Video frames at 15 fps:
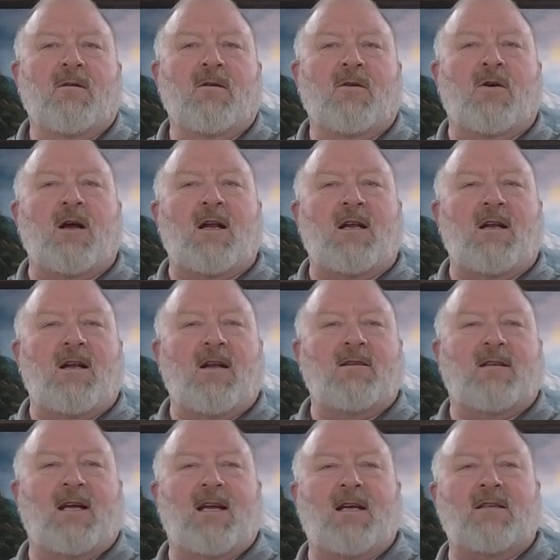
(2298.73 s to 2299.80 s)
credited
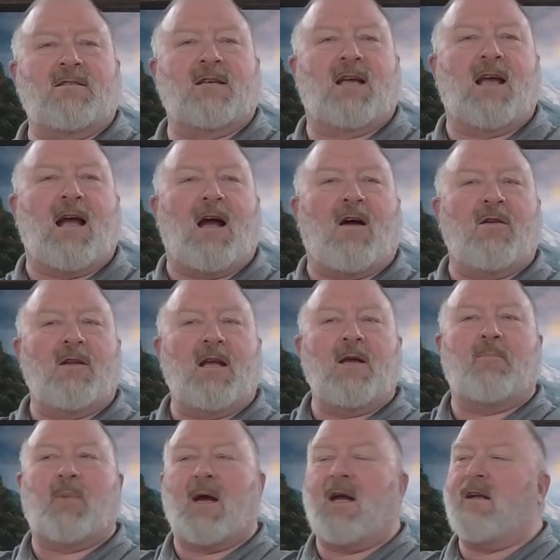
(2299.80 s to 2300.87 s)
to his account. He
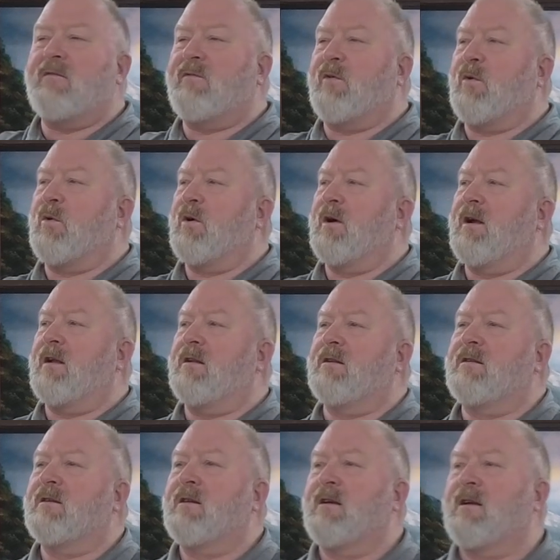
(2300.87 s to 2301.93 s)
paid for it
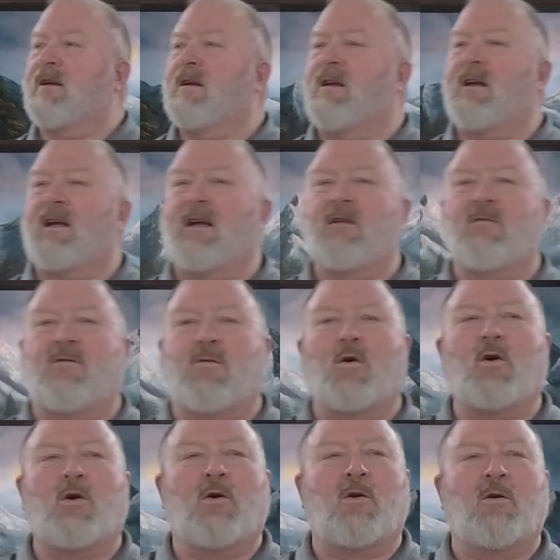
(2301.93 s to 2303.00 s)
in
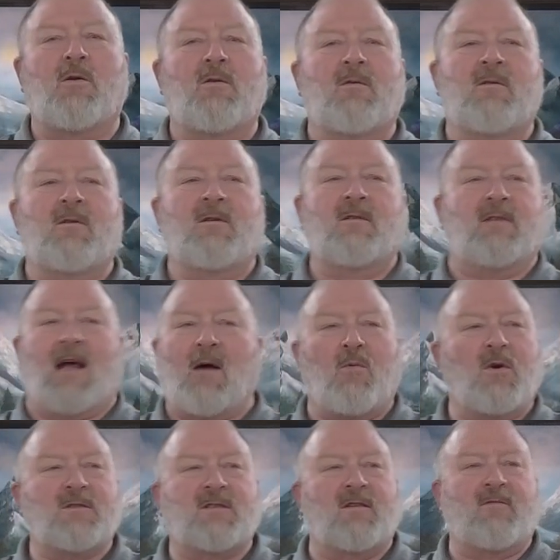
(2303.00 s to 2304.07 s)
full. That
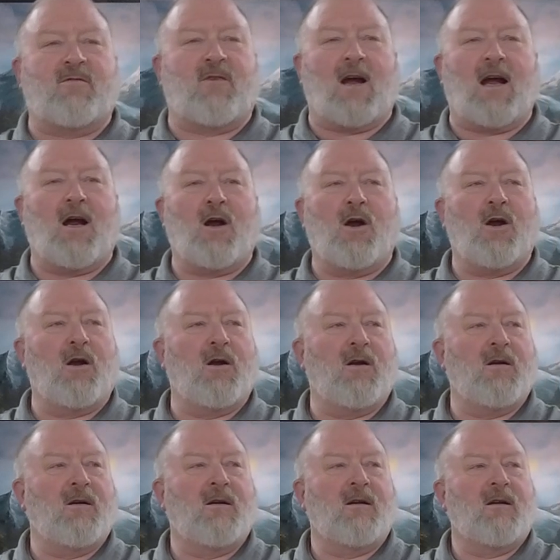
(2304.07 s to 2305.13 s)
wasn't fair.
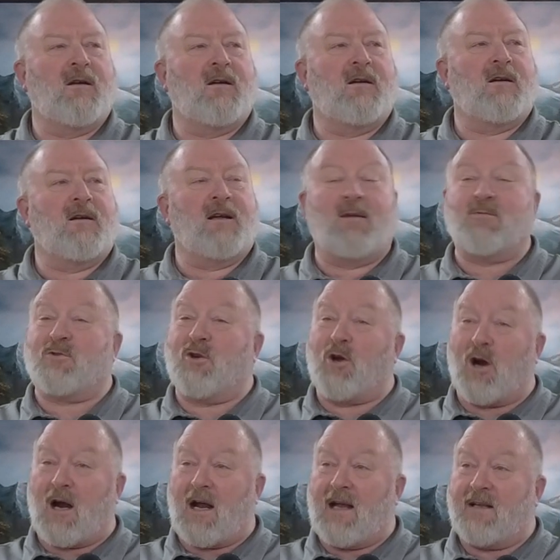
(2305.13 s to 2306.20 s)
It was
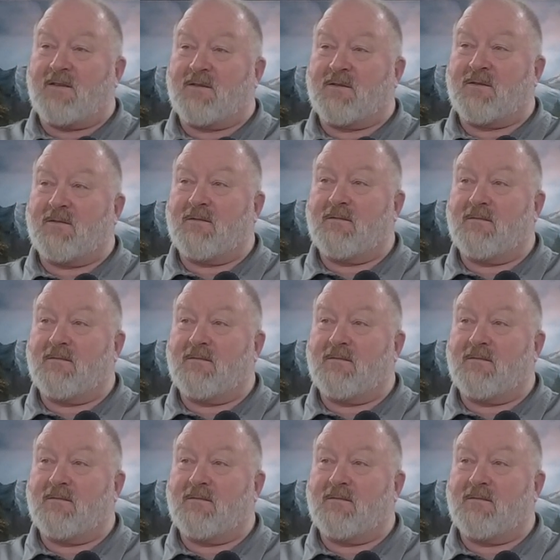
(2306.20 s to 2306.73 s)
grace.